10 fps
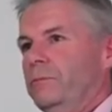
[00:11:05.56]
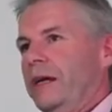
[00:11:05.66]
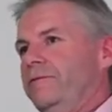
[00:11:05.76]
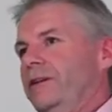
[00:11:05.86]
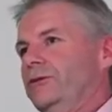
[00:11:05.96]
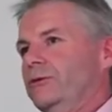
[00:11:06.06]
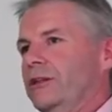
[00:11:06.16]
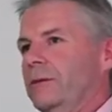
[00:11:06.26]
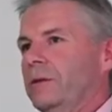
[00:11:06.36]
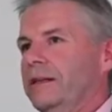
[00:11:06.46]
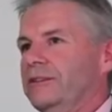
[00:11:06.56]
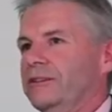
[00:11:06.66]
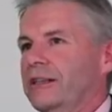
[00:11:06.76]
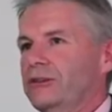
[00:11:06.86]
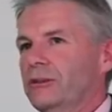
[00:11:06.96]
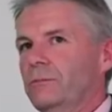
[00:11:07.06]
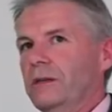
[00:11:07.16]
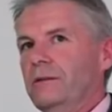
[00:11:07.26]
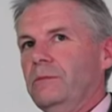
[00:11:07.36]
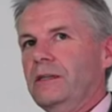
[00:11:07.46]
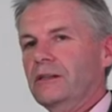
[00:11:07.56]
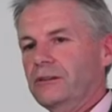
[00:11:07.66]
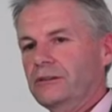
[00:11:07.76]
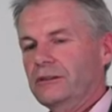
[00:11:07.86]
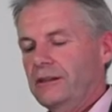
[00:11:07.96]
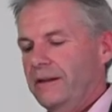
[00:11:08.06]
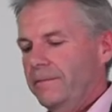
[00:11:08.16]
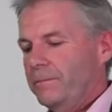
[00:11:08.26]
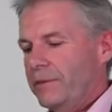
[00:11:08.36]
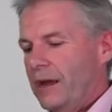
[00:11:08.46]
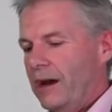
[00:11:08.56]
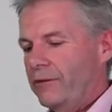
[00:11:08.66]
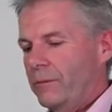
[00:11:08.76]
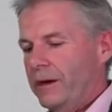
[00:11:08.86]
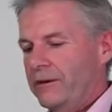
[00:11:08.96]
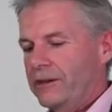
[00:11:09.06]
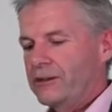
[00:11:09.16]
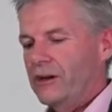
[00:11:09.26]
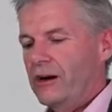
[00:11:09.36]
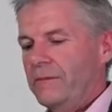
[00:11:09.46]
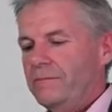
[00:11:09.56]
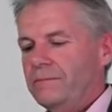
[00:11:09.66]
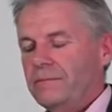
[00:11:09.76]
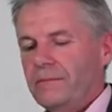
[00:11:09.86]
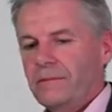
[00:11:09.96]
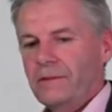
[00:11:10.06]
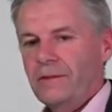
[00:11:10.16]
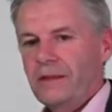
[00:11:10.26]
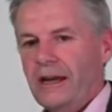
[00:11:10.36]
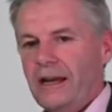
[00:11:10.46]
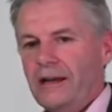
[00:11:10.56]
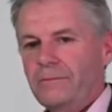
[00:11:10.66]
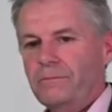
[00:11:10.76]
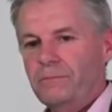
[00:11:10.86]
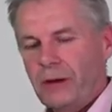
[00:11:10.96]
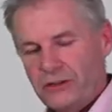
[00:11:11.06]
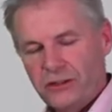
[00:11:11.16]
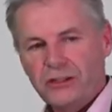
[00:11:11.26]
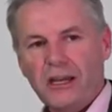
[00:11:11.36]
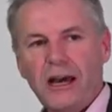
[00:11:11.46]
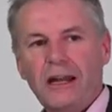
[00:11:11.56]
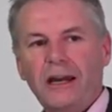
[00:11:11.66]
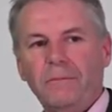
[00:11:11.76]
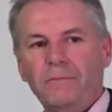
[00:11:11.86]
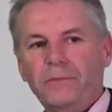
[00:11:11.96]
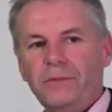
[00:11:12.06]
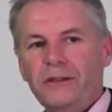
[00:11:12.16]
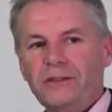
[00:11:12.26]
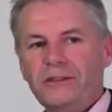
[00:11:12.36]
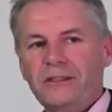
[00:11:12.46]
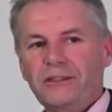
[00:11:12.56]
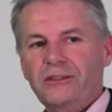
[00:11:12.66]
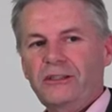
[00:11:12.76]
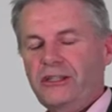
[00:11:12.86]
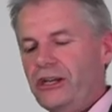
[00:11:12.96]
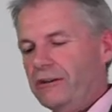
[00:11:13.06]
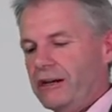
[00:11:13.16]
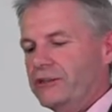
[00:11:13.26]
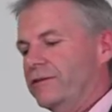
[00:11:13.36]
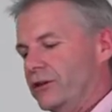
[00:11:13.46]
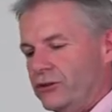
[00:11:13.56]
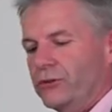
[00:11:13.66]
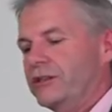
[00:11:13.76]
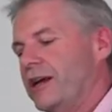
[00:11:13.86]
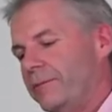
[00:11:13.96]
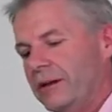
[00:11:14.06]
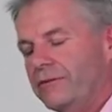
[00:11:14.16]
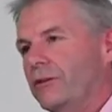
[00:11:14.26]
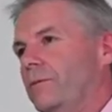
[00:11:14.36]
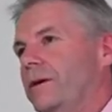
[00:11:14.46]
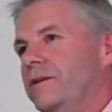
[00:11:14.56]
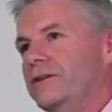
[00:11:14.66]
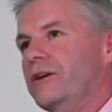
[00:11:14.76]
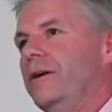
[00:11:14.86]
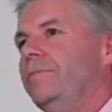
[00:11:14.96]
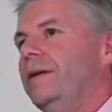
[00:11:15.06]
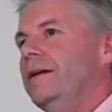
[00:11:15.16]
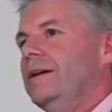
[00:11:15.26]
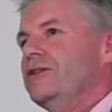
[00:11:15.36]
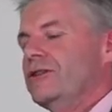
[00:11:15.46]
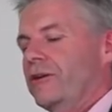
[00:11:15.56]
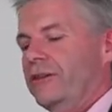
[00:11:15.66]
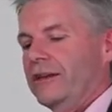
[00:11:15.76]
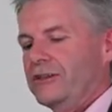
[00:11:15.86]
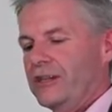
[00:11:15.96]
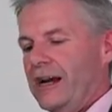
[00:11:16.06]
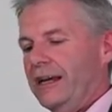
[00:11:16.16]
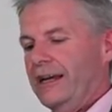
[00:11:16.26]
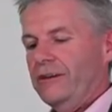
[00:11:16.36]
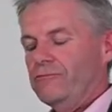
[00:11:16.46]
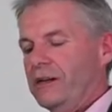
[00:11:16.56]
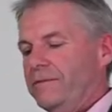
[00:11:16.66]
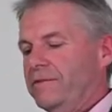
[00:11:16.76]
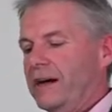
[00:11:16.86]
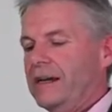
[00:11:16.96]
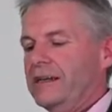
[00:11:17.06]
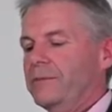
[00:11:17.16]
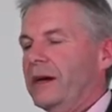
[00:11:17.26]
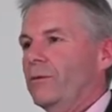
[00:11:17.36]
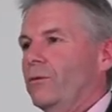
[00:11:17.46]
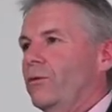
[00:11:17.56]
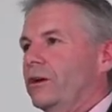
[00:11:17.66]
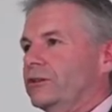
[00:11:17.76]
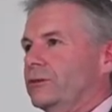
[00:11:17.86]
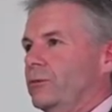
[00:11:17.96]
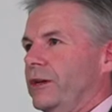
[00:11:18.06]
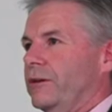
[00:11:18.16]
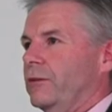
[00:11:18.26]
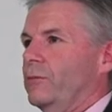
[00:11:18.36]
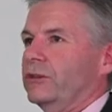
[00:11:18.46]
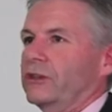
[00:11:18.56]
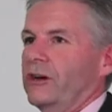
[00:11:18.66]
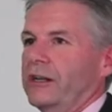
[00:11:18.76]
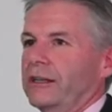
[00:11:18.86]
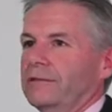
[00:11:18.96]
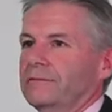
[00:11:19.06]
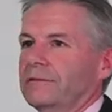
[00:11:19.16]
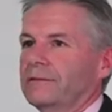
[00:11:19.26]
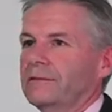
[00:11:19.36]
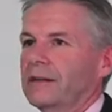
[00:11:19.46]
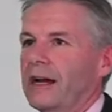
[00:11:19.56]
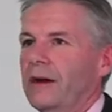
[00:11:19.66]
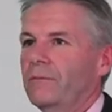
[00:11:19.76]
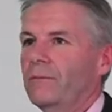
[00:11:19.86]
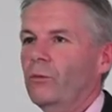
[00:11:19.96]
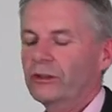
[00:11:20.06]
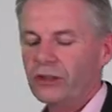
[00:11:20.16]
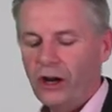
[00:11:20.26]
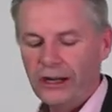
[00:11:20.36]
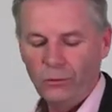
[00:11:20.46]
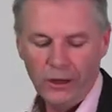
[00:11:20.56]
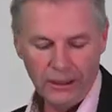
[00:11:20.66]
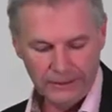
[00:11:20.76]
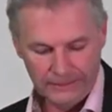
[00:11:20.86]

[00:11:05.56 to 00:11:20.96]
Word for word: blood vessels in the places they should be because over a period of time, uh, patients scarred up, this, this degeneration of the joints happen over a long period of time. So things start getting really vague about what's where and what's hiding, um, what's hiding where.